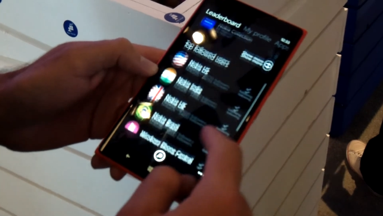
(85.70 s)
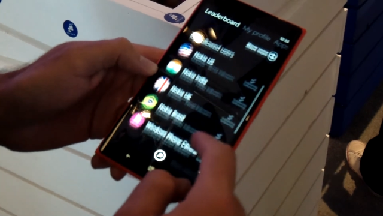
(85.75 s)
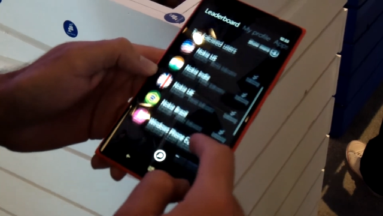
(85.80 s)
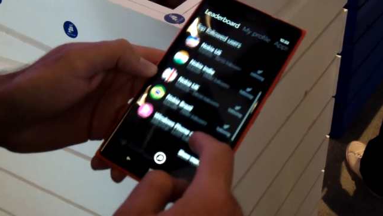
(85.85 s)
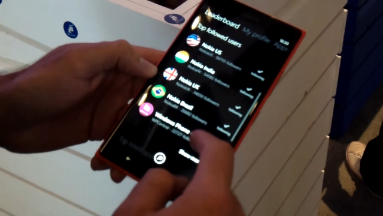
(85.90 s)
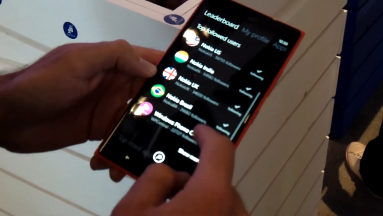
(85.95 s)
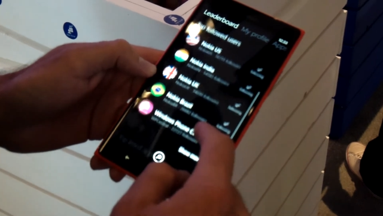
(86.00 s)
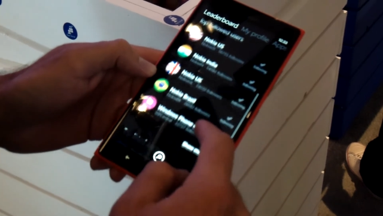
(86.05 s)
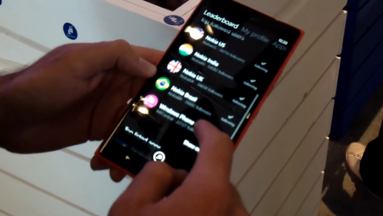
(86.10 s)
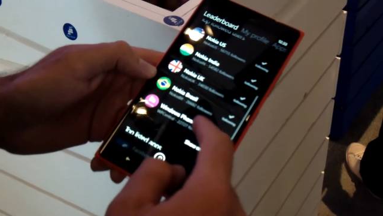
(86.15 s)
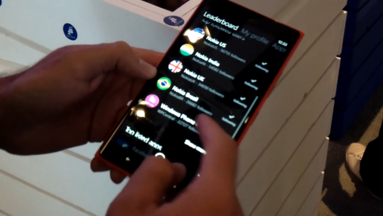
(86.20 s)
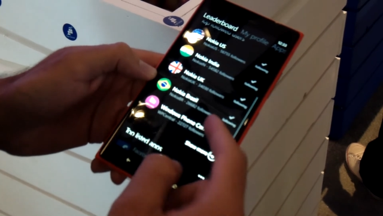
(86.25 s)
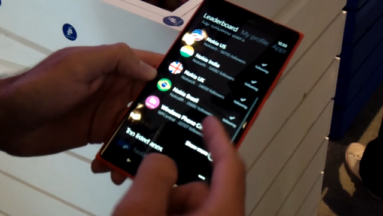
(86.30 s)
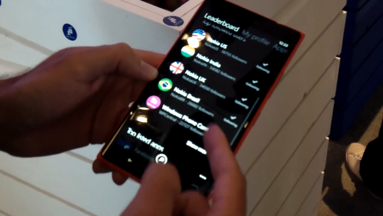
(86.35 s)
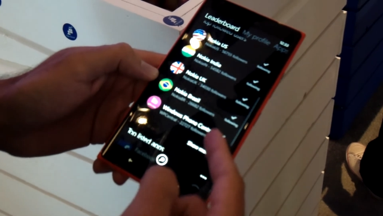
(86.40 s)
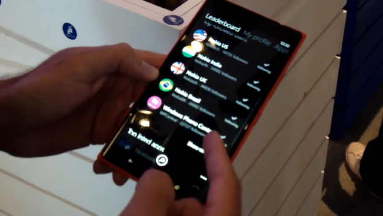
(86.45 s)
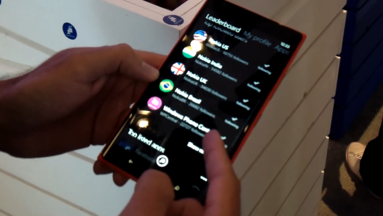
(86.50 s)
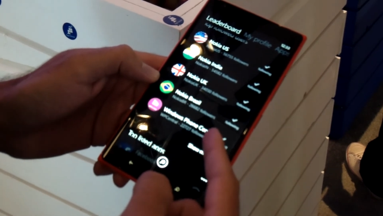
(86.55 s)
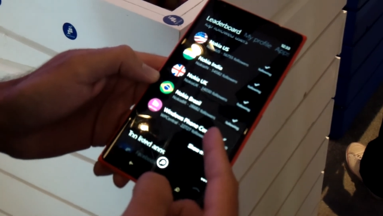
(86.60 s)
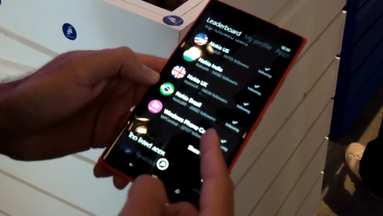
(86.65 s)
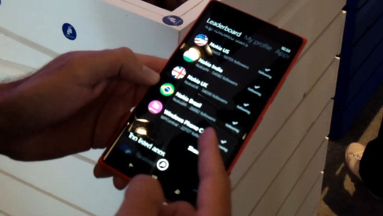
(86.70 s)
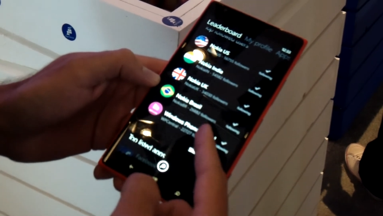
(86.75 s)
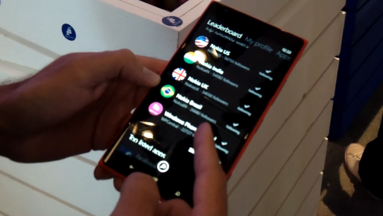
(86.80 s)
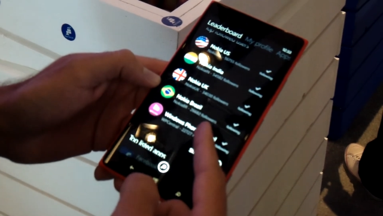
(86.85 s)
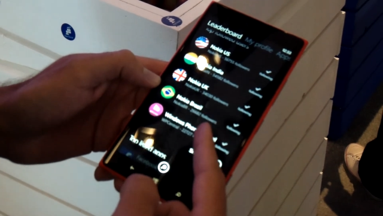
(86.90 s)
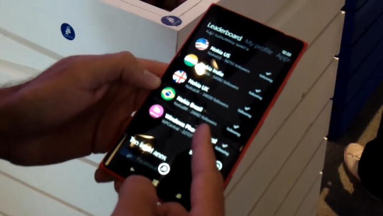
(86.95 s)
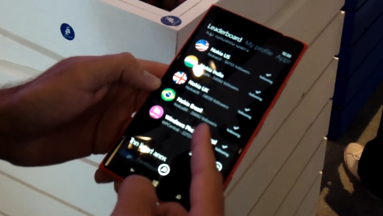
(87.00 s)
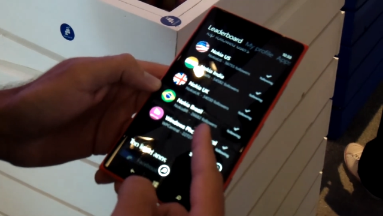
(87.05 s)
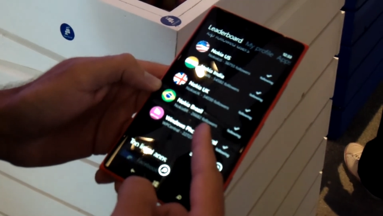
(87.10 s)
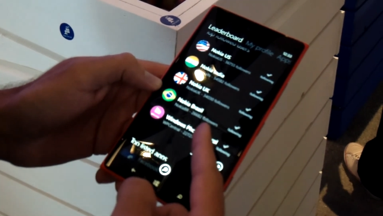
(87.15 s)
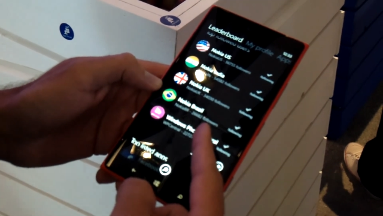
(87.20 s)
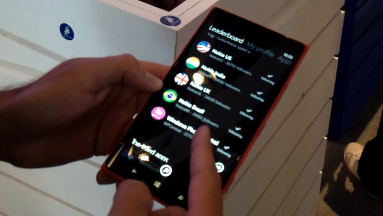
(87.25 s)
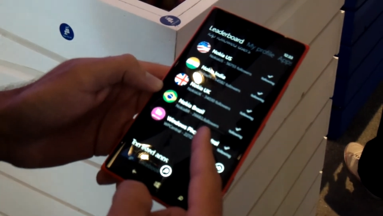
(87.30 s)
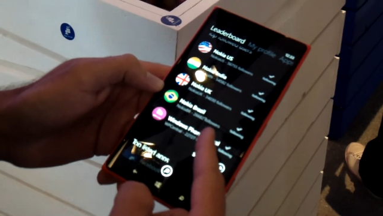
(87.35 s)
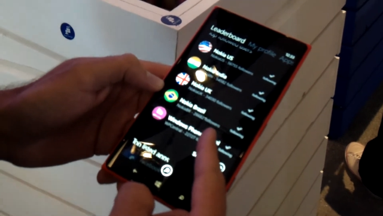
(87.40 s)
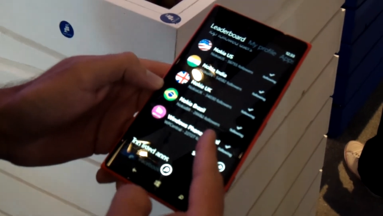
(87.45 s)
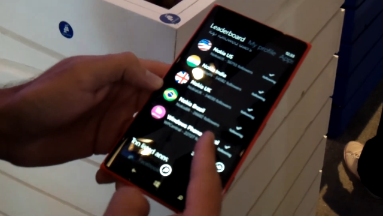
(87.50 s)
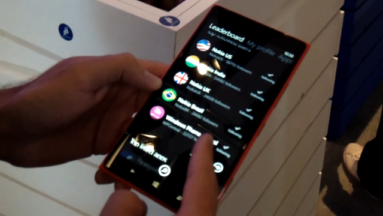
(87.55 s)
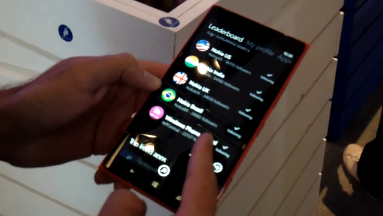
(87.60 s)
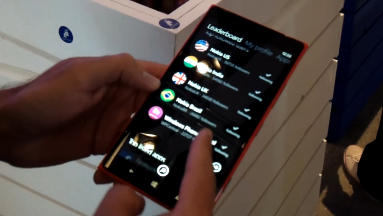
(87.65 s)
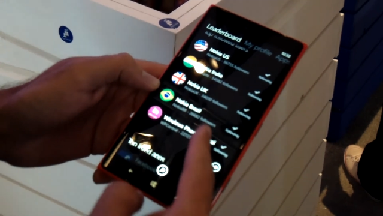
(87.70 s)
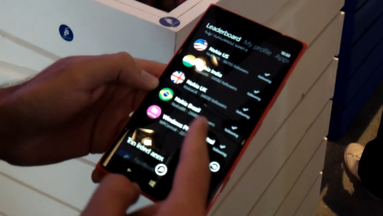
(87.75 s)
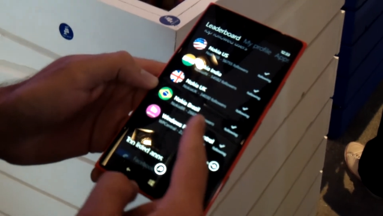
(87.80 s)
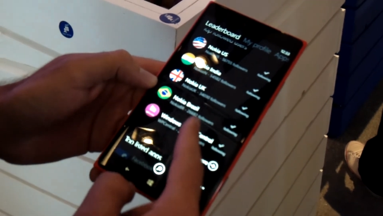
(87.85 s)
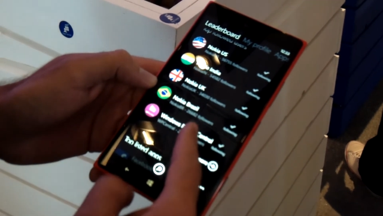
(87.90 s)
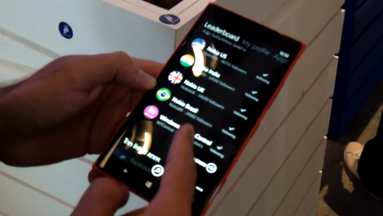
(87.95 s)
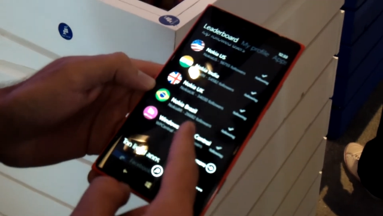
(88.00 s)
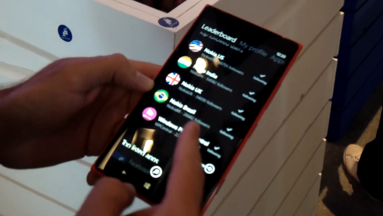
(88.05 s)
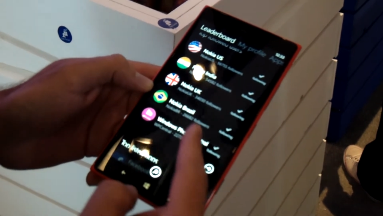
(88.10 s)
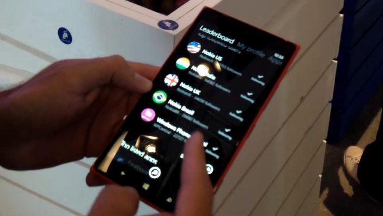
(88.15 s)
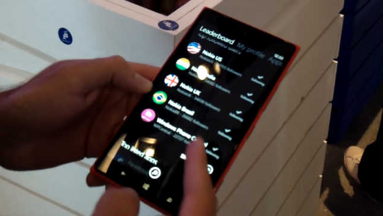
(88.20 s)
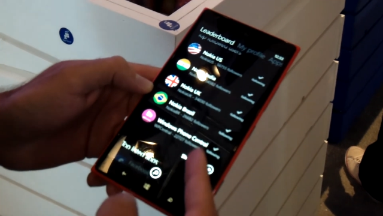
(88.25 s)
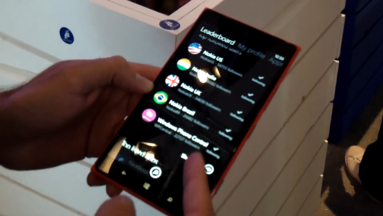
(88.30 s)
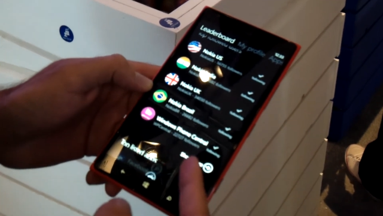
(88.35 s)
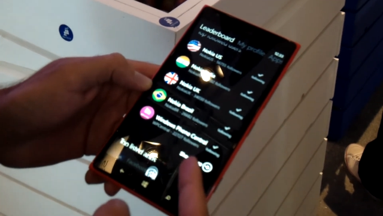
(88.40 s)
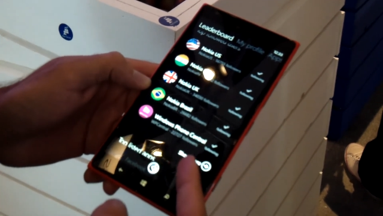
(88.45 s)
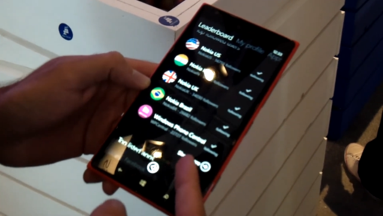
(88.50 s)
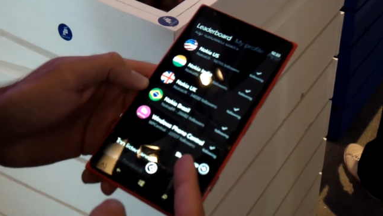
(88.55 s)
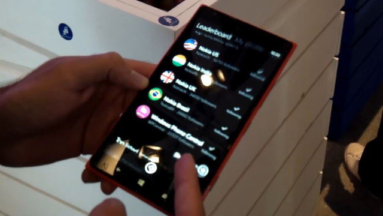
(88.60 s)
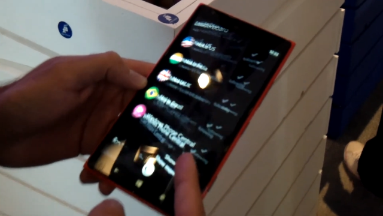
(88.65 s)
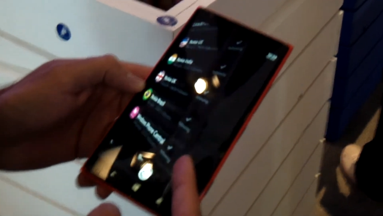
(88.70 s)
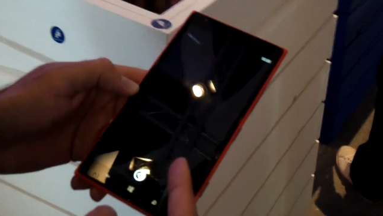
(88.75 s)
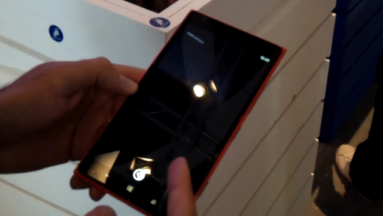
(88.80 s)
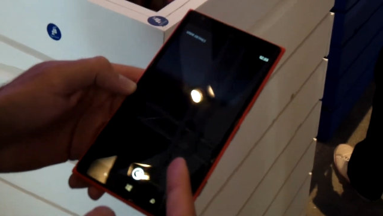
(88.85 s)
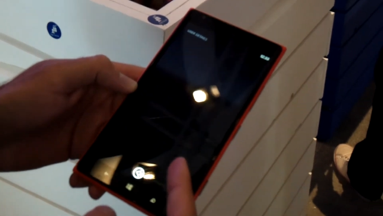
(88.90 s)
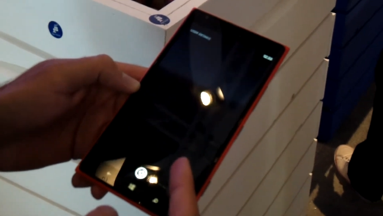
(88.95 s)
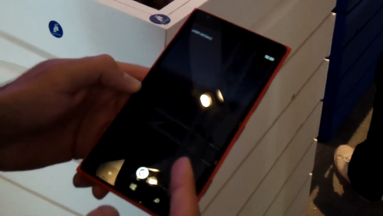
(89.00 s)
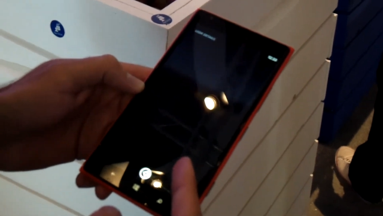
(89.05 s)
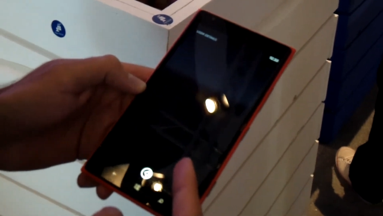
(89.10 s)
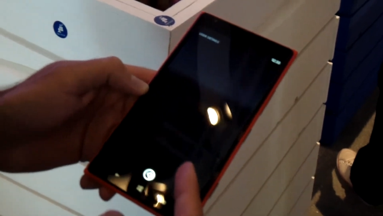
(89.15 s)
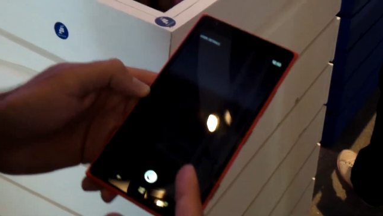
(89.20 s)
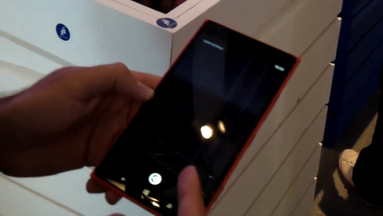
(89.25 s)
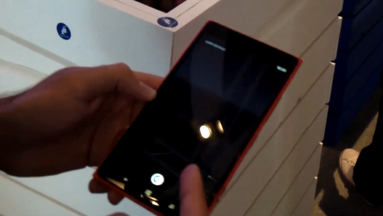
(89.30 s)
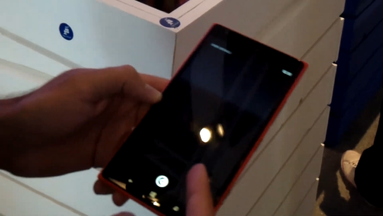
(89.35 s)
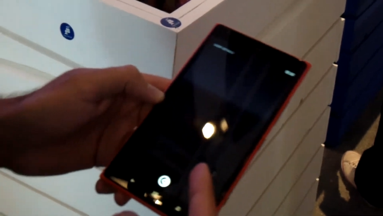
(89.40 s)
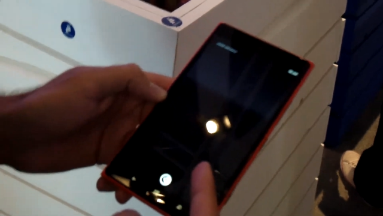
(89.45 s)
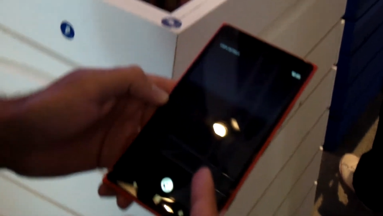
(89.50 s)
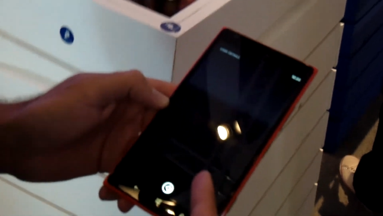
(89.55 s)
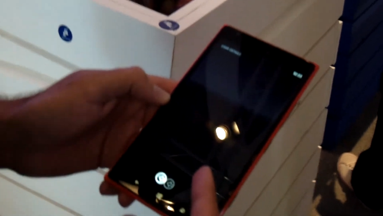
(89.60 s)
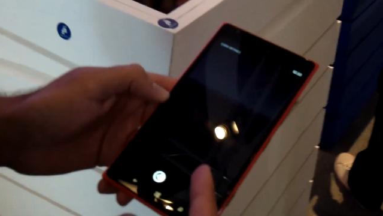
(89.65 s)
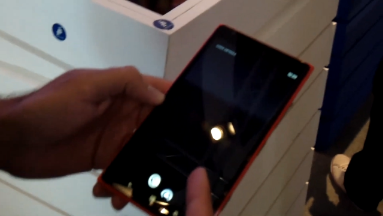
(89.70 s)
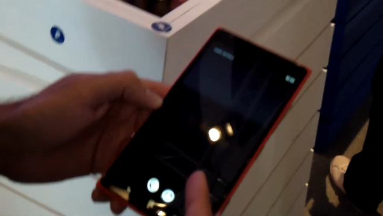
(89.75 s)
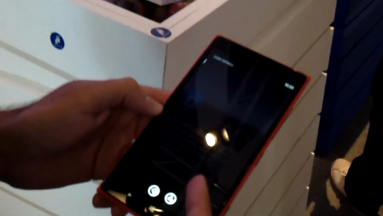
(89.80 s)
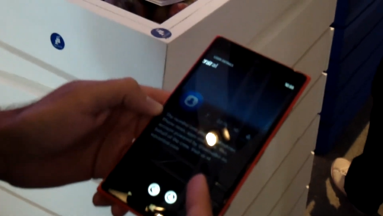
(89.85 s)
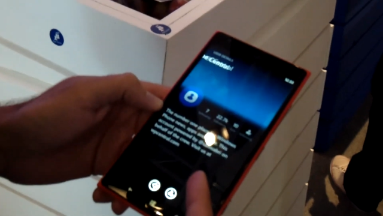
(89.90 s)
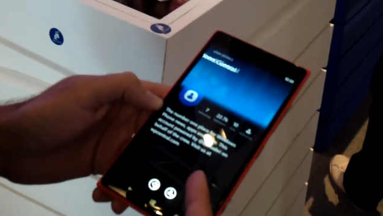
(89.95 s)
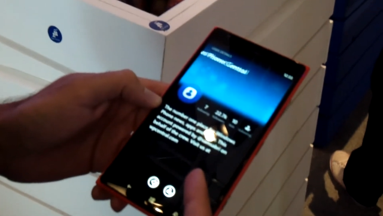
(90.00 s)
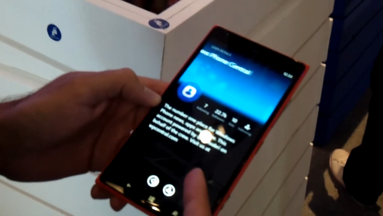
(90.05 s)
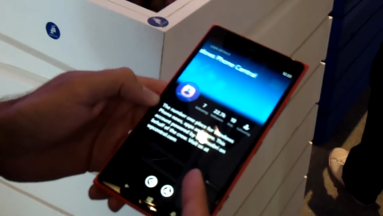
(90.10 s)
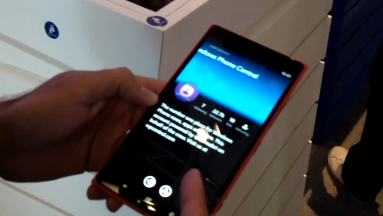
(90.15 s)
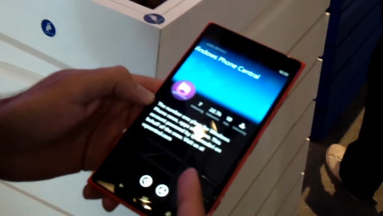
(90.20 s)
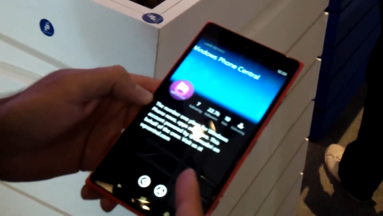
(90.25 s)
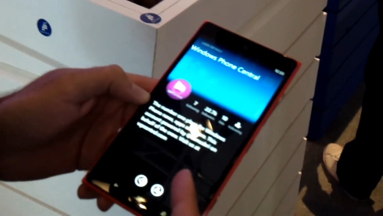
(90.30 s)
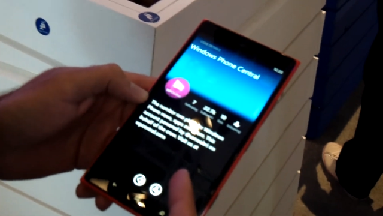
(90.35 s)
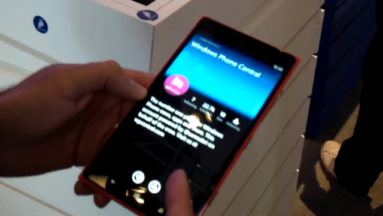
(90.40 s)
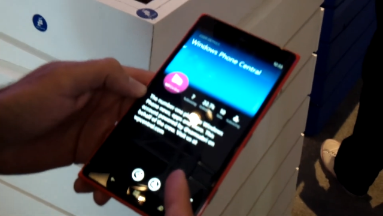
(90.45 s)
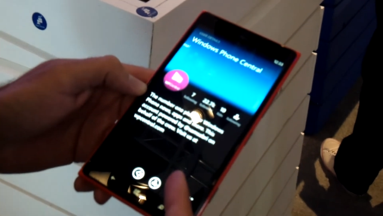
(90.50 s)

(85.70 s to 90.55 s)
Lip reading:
Nobody's mouth can be seen.